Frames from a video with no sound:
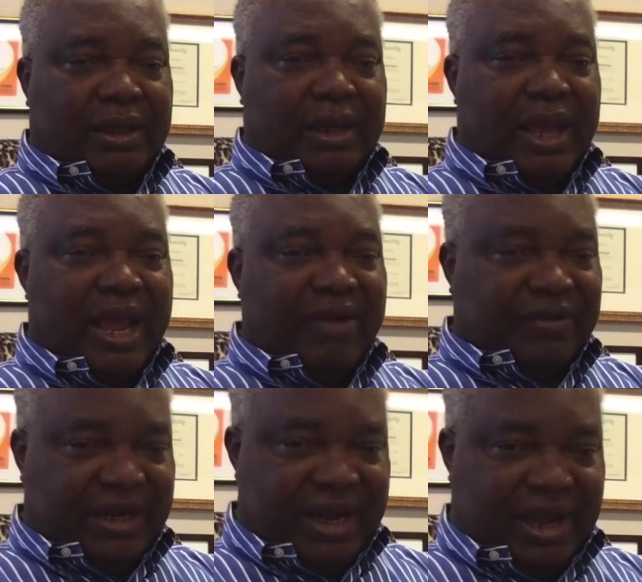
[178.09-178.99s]

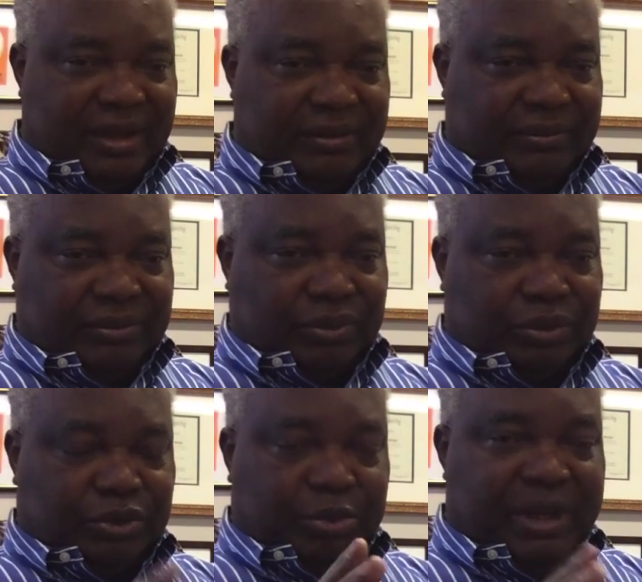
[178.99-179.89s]
Every day,
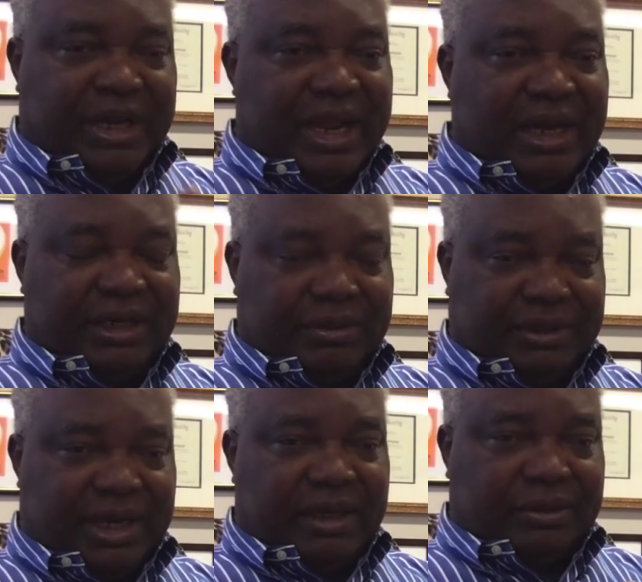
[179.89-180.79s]
which should be a
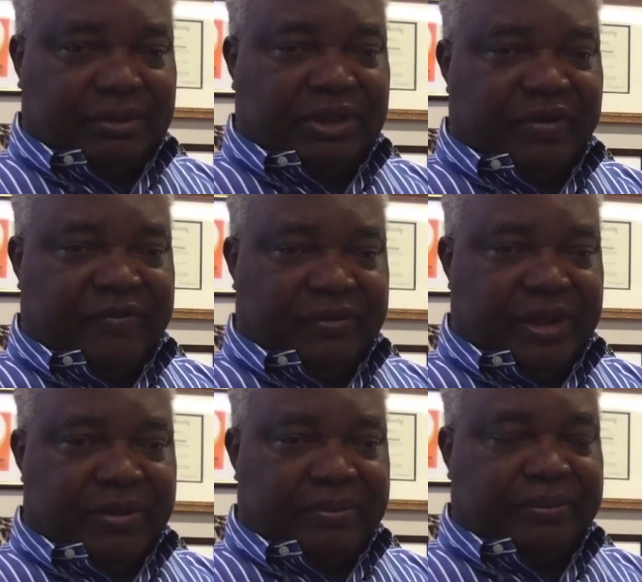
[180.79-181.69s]
daily routine for them.